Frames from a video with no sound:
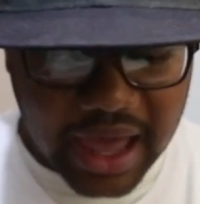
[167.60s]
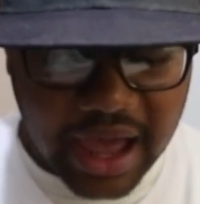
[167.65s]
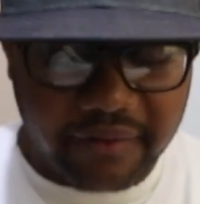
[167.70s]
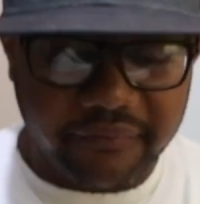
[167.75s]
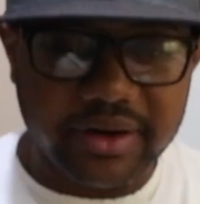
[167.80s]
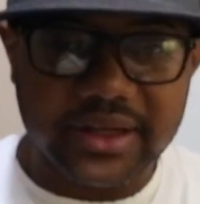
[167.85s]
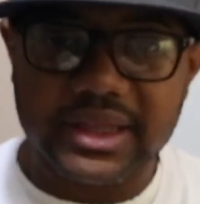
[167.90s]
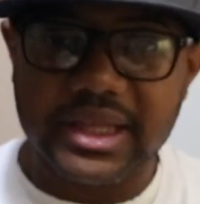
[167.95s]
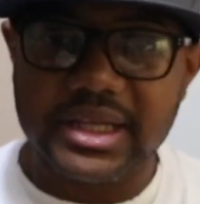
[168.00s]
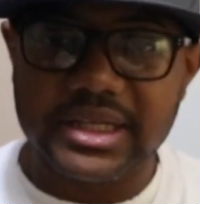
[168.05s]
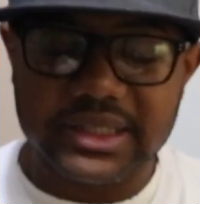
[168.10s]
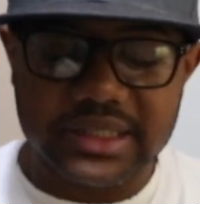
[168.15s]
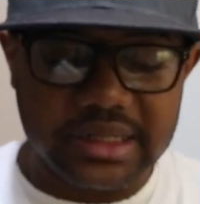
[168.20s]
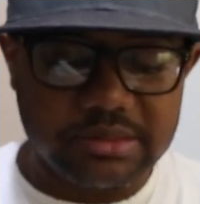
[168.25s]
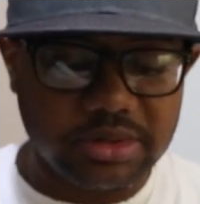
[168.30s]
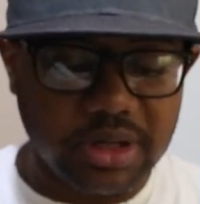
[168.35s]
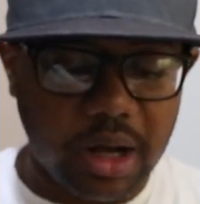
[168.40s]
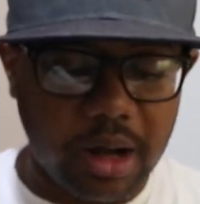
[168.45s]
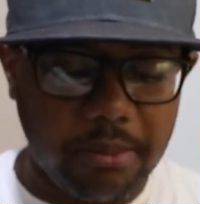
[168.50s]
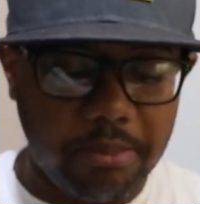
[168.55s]
Everything
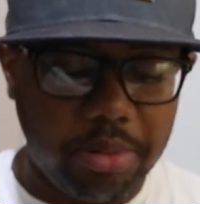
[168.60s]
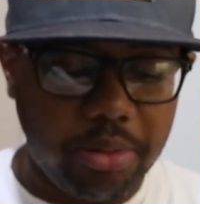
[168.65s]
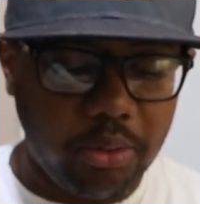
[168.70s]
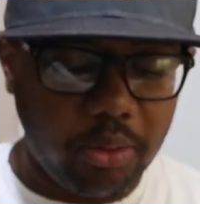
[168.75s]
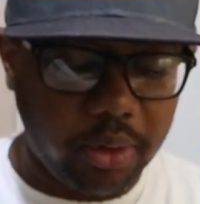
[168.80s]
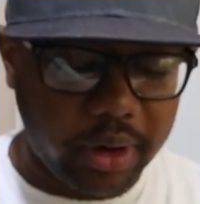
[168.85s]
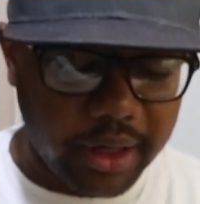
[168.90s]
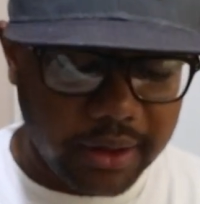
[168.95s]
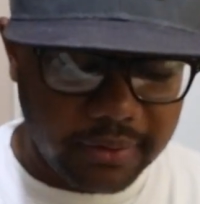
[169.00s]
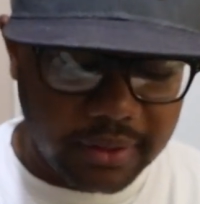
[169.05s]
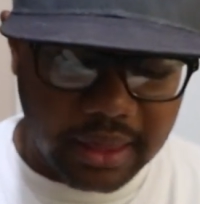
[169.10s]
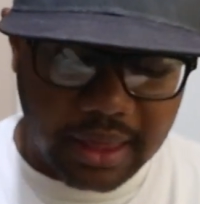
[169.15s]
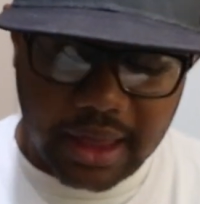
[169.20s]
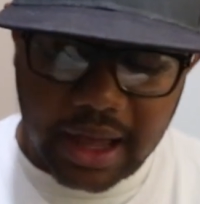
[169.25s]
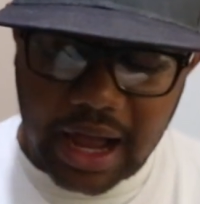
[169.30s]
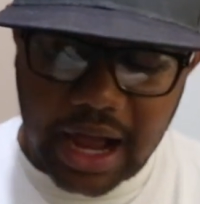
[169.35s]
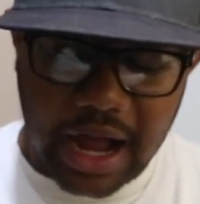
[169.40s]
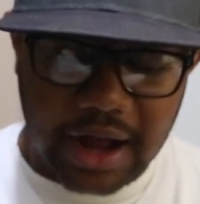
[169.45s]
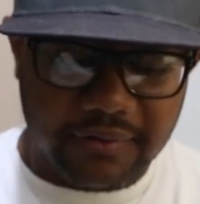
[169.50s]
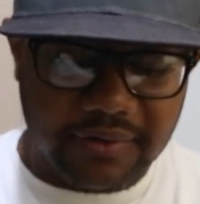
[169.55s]
seems on point.
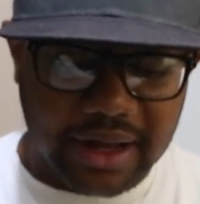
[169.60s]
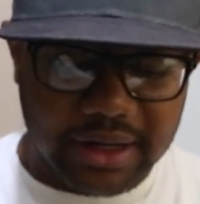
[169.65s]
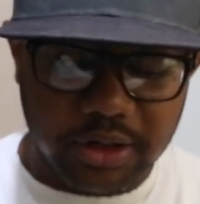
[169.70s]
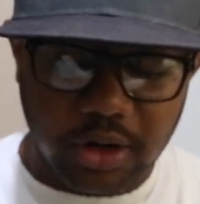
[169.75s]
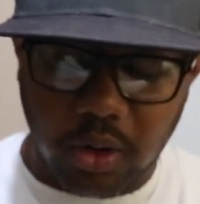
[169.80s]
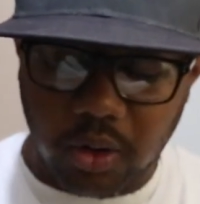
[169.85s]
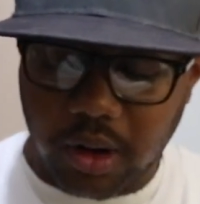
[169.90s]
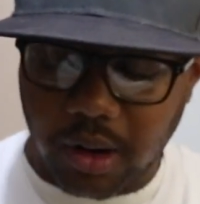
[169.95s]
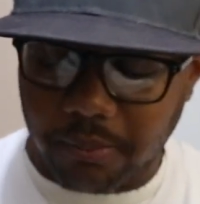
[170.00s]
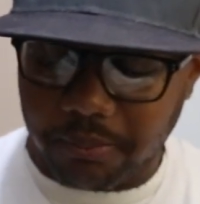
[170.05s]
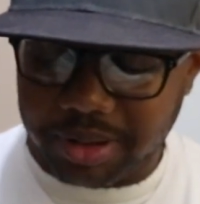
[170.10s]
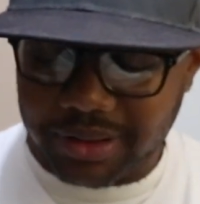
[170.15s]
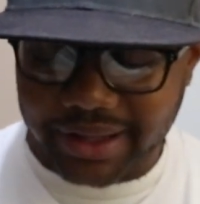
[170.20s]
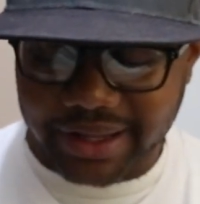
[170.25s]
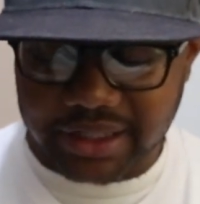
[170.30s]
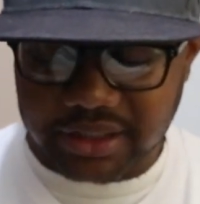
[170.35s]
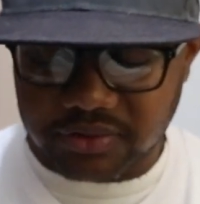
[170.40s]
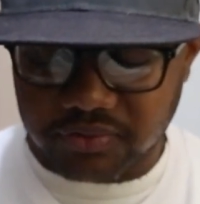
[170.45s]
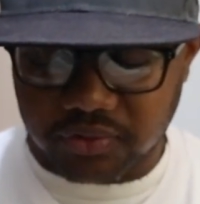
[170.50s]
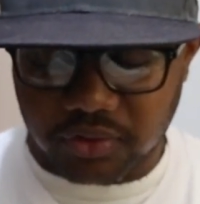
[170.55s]
I've got no
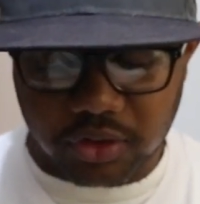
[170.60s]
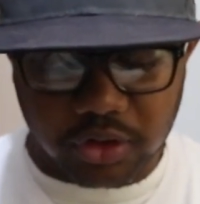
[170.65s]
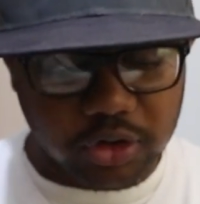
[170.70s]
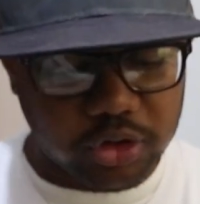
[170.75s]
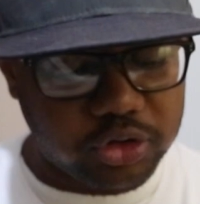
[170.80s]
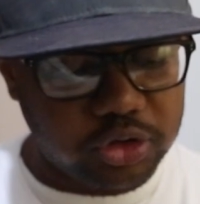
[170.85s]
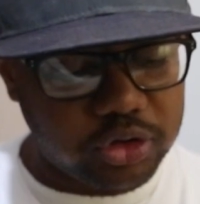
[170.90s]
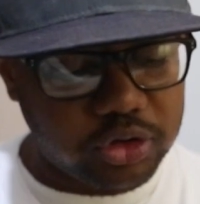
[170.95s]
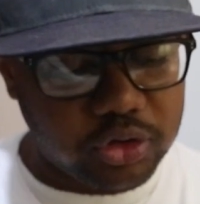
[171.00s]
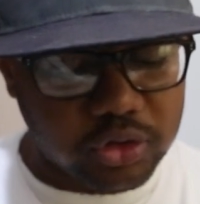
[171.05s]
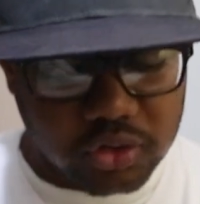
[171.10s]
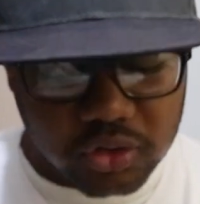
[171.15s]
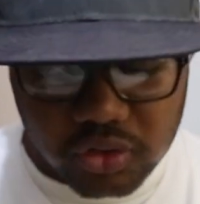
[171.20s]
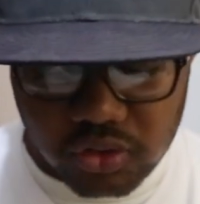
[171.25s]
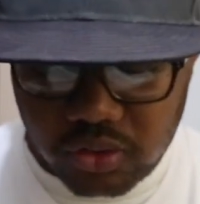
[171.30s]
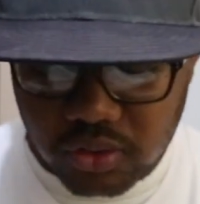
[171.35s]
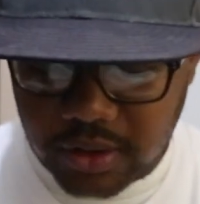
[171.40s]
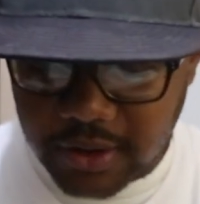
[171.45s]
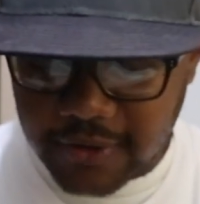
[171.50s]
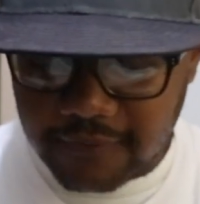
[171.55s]
complaints for
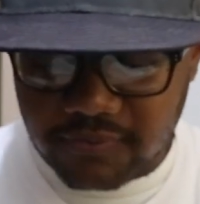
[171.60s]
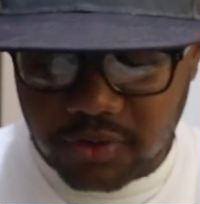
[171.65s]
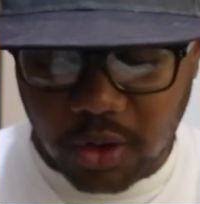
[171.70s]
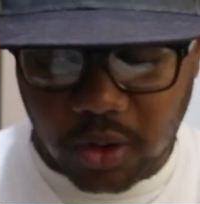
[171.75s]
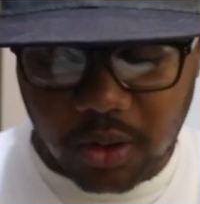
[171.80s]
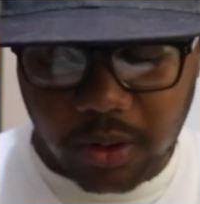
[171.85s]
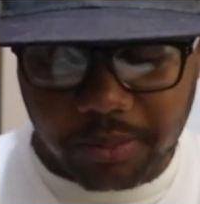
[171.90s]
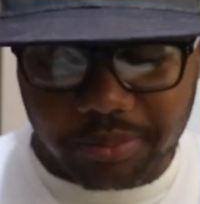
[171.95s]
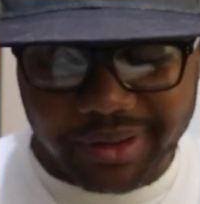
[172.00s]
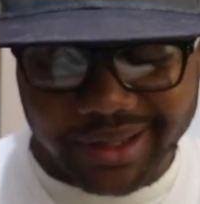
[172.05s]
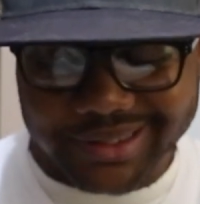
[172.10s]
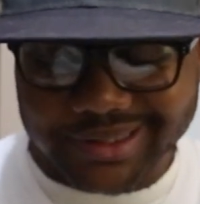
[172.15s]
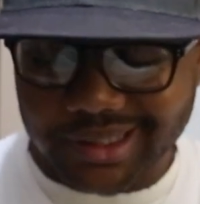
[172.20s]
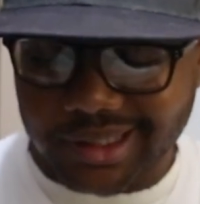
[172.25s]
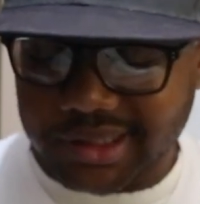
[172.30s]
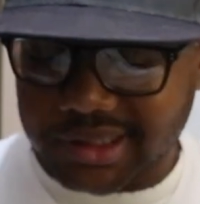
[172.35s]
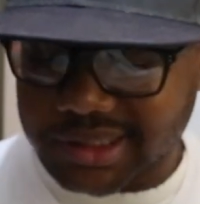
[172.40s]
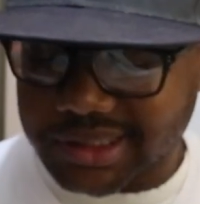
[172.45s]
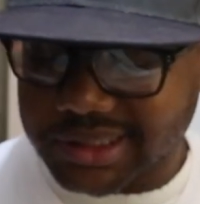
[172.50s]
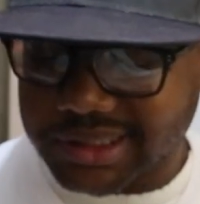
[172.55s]
glue, no complaints
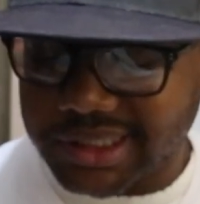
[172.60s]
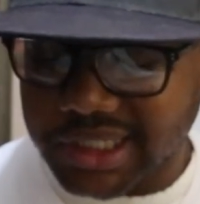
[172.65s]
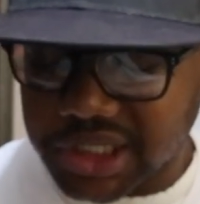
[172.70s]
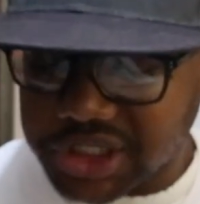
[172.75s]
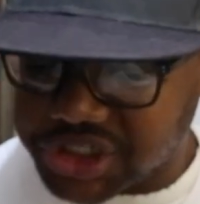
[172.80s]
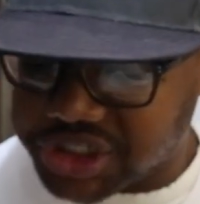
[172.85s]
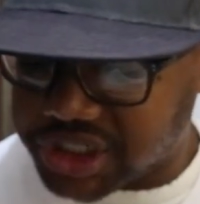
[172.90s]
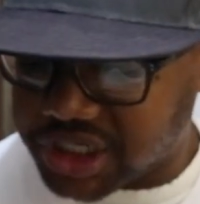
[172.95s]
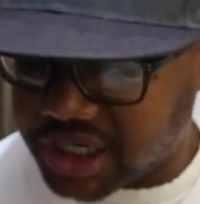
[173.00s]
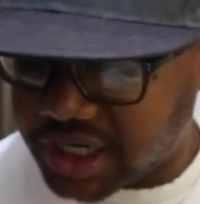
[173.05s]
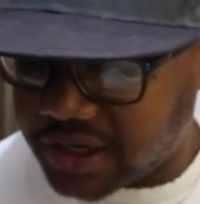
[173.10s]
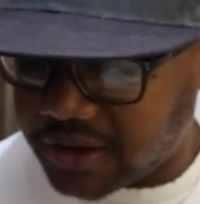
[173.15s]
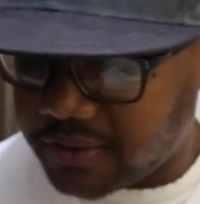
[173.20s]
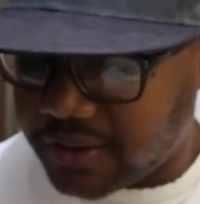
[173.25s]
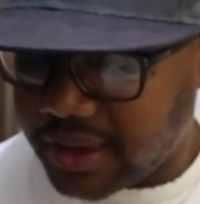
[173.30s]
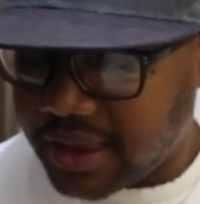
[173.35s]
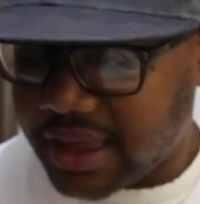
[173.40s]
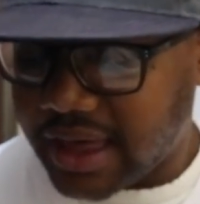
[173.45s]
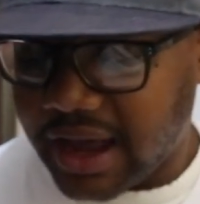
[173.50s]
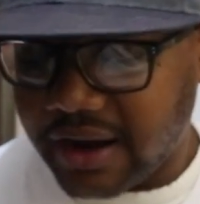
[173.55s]
on the
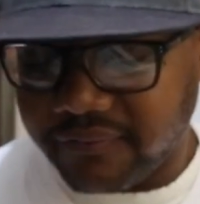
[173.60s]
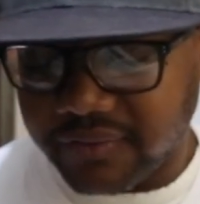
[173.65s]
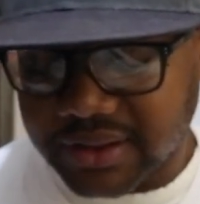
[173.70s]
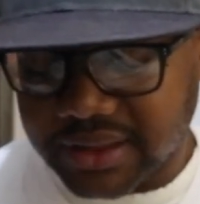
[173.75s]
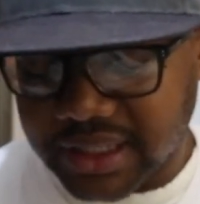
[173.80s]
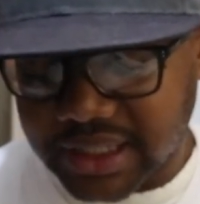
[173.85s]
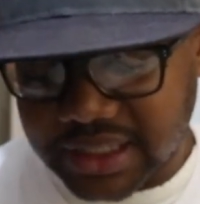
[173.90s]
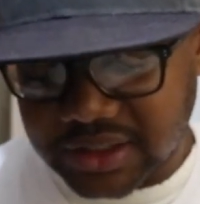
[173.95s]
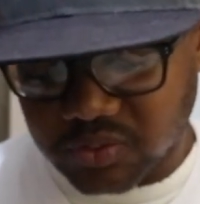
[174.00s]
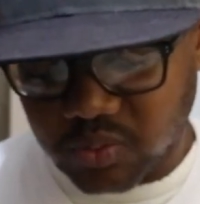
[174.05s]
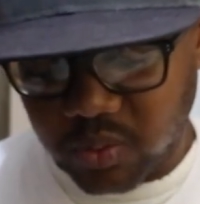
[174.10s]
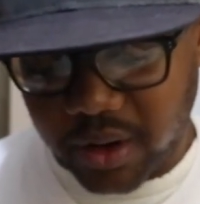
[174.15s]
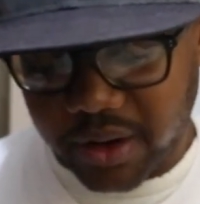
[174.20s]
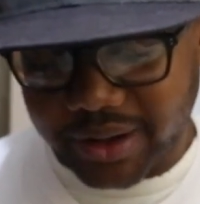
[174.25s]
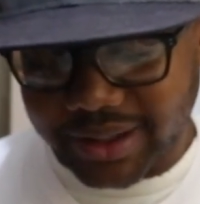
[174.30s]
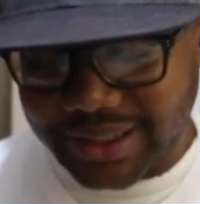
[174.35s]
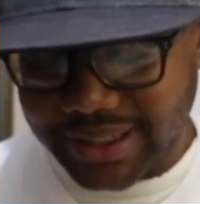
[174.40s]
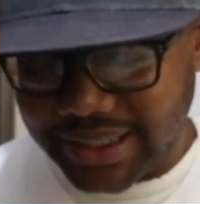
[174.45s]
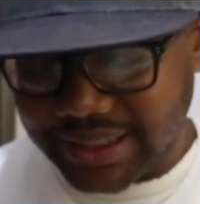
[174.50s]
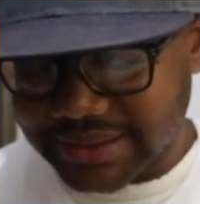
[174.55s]
stitching. Everything is
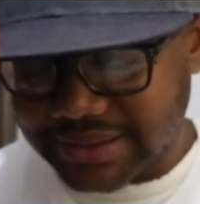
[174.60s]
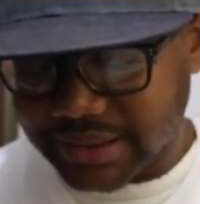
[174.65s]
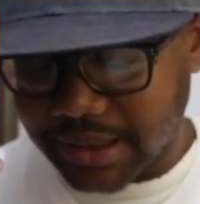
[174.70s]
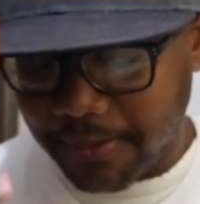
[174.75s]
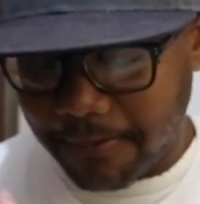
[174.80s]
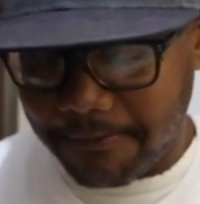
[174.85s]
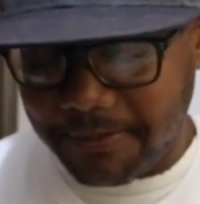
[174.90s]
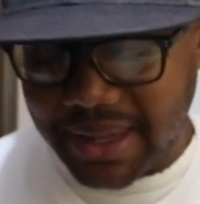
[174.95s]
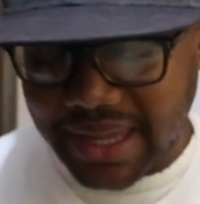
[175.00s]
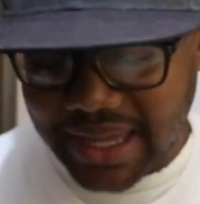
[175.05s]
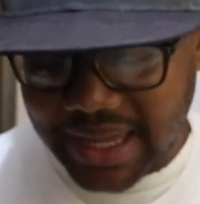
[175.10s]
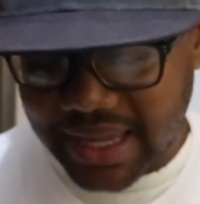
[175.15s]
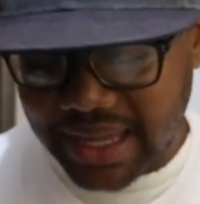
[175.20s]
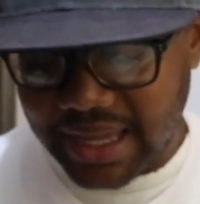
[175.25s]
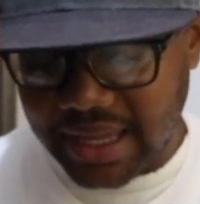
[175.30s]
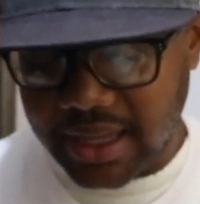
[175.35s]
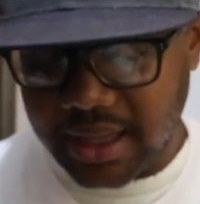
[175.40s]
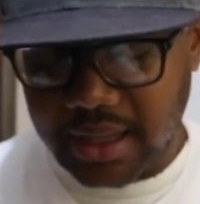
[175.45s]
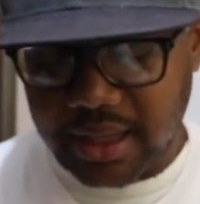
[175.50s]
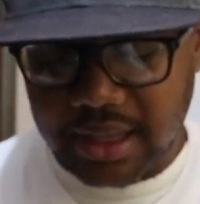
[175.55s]
where it needs to
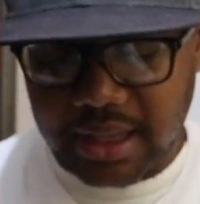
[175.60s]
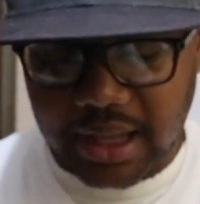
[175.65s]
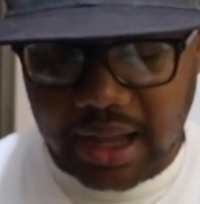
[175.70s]
be.